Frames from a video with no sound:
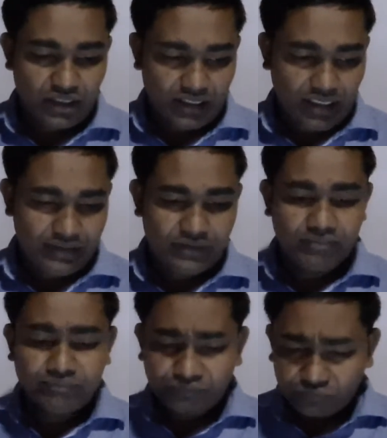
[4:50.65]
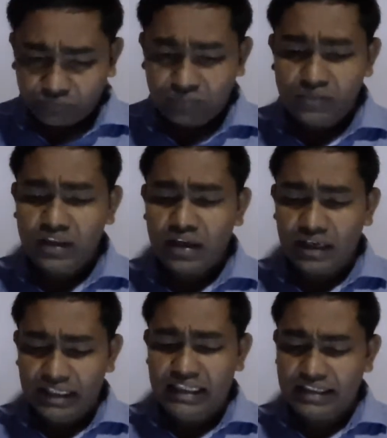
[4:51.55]
Right?
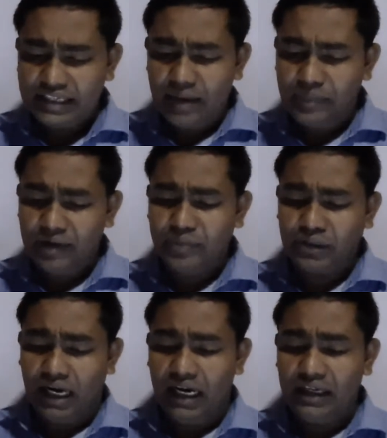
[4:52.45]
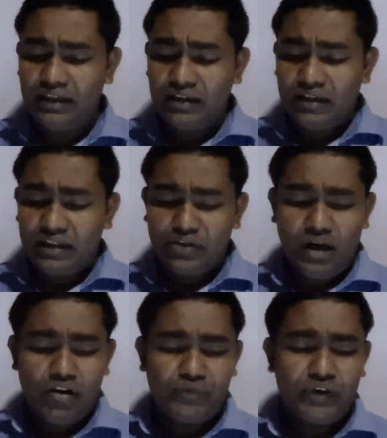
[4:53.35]
In this chapter, Puta, you
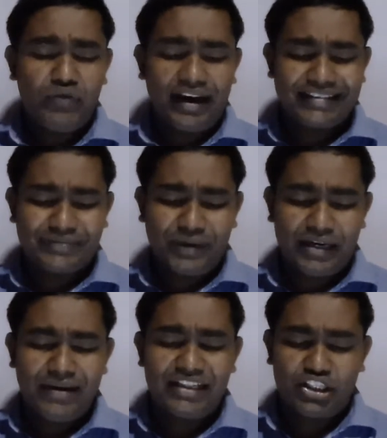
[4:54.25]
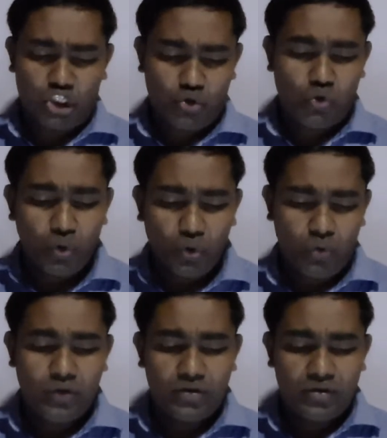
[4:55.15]
have a few experiments to
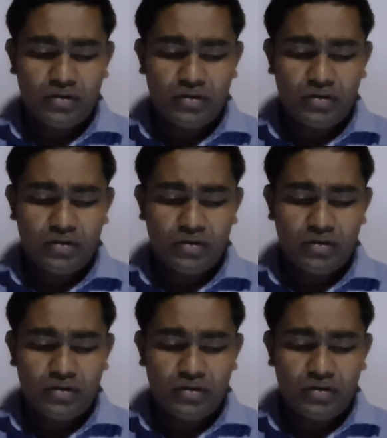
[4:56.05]
do.